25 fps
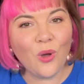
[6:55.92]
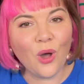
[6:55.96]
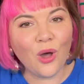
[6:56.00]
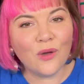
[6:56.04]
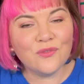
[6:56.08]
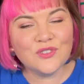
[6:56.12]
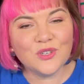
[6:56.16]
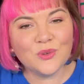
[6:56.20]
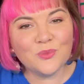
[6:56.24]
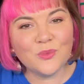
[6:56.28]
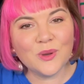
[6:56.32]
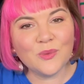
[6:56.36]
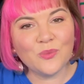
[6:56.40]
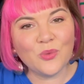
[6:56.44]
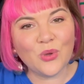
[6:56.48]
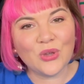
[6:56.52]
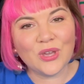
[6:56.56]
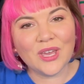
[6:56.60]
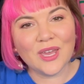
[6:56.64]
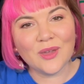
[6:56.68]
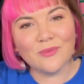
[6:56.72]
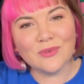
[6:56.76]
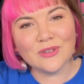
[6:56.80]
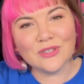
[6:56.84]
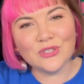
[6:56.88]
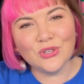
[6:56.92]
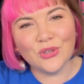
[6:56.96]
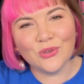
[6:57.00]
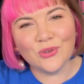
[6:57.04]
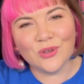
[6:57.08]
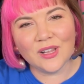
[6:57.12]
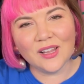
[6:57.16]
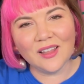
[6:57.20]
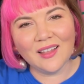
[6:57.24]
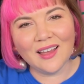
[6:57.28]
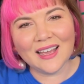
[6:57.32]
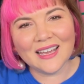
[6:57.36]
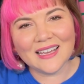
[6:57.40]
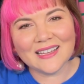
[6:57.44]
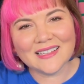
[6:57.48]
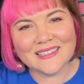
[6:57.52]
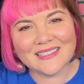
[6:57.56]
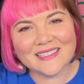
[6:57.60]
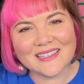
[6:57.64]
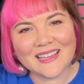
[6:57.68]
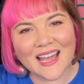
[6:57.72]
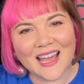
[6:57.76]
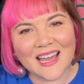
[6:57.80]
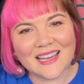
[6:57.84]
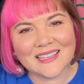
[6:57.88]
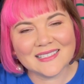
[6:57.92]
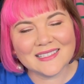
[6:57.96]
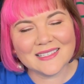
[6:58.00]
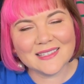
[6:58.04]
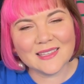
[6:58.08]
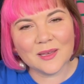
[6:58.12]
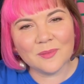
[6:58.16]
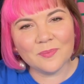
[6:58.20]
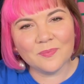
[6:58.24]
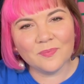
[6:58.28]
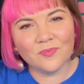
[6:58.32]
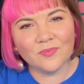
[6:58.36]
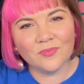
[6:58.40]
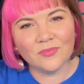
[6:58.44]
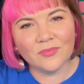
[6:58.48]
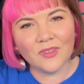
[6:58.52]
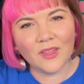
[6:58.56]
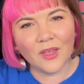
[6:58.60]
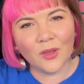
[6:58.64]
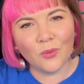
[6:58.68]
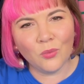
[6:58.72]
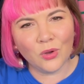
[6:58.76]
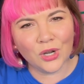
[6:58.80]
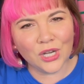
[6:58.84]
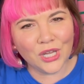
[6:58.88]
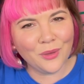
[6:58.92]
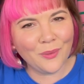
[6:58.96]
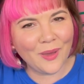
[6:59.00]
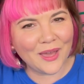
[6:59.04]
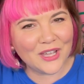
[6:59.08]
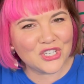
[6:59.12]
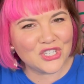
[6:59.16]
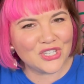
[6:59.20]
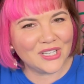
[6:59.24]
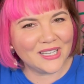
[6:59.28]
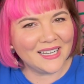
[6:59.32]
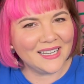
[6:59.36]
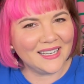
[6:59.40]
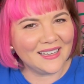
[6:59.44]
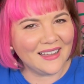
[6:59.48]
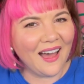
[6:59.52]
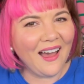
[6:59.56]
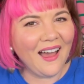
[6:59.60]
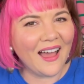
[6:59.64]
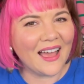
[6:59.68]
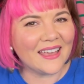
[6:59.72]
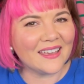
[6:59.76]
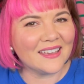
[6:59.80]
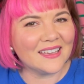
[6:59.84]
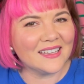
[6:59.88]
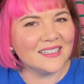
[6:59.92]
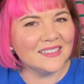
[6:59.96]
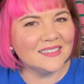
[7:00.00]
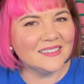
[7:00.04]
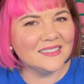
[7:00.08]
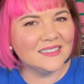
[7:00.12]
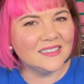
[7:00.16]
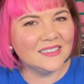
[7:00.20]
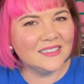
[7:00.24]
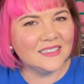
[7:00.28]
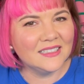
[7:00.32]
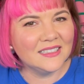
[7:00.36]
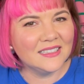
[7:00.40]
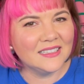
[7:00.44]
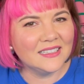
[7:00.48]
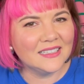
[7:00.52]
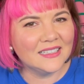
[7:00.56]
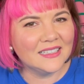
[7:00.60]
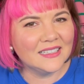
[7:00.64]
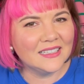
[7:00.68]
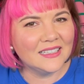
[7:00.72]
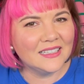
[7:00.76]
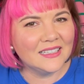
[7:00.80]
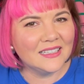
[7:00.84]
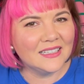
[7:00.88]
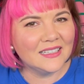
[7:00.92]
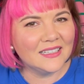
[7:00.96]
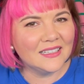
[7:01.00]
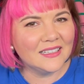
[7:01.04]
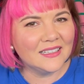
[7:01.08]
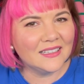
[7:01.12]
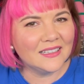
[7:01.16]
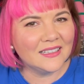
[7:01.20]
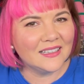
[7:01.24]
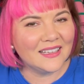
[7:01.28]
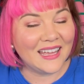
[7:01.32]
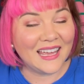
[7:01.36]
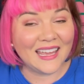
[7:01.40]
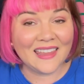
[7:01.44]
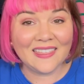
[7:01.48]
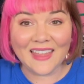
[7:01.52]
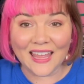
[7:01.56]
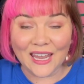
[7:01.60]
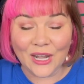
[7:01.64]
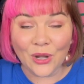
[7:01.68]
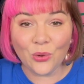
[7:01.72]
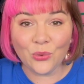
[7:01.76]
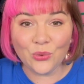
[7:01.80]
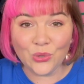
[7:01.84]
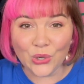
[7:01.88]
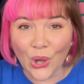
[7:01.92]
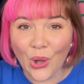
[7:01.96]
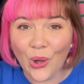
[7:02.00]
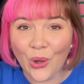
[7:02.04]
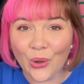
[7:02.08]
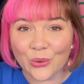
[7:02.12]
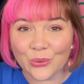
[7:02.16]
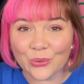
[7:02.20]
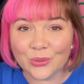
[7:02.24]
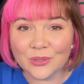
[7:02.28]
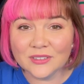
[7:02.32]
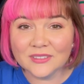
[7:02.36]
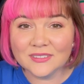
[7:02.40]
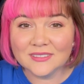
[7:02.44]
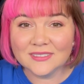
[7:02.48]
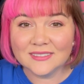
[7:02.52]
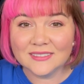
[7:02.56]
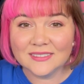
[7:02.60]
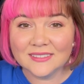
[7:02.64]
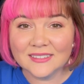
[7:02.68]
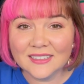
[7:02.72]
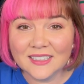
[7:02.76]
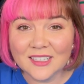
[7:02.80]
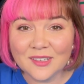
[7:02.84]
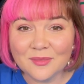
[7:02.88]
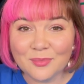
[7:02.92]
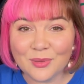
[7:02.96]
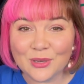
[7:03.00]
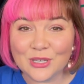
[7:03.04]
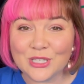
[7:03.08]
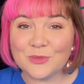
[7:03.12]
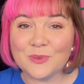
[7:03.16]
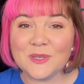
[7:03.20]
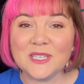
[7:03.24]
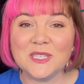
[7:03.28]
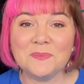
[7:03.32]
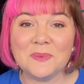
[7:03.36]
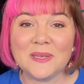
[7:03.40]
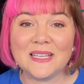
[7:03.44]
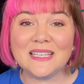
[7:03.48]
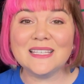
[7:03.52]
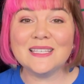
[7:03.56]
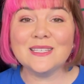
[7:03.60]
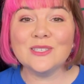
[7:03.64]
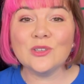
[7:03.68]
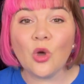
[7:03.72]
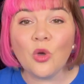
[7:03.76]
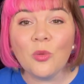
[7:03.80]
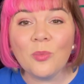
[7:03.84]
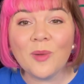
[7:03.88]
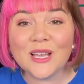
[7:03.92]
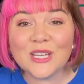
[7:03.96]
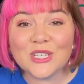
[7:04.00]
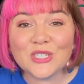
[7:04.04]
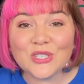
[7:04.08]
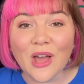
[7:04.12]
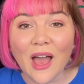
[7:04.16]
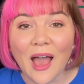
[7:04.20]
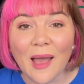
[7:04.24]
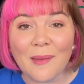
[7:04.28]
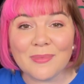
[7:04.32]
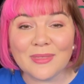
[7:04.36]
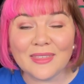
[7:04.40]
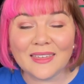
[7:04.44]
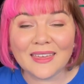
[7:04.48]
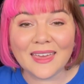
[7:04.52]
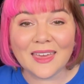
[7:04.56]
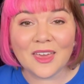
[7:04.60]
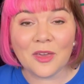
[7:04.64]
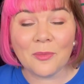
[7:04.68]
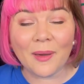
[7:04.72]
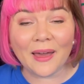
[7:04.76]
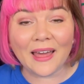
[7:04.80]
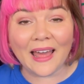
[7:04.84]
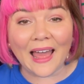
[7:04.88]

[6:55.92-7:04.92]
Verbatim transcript: often when working with new clients, I ask them, what do you actually like? And they don't know, because we spend so much time thinking about